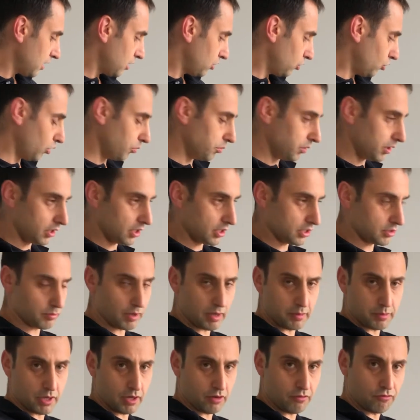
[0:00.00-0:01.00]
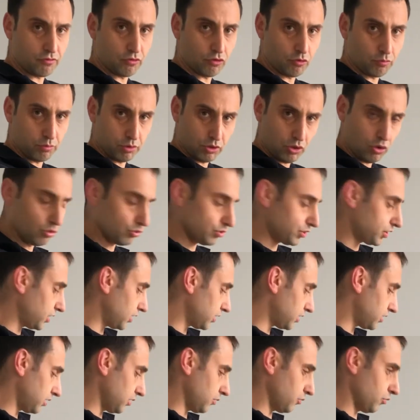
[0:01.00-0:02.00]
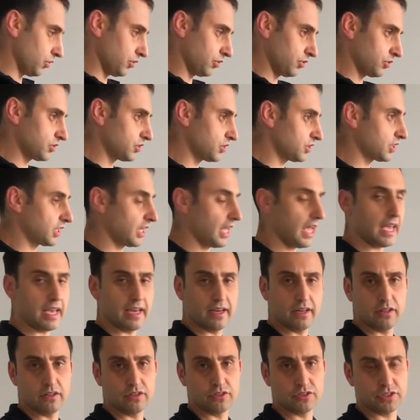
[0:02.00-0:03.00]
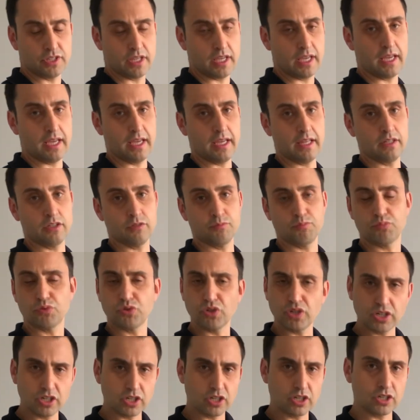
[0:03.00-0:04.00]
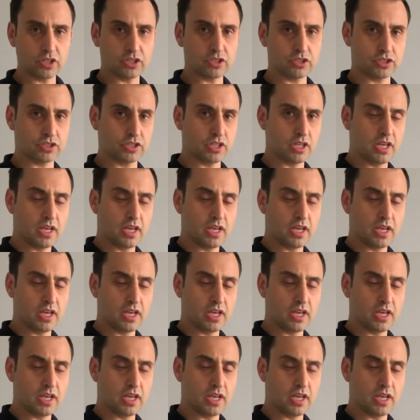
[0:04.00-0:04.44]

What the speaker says: Normally this might be a full-blown system with scales and printers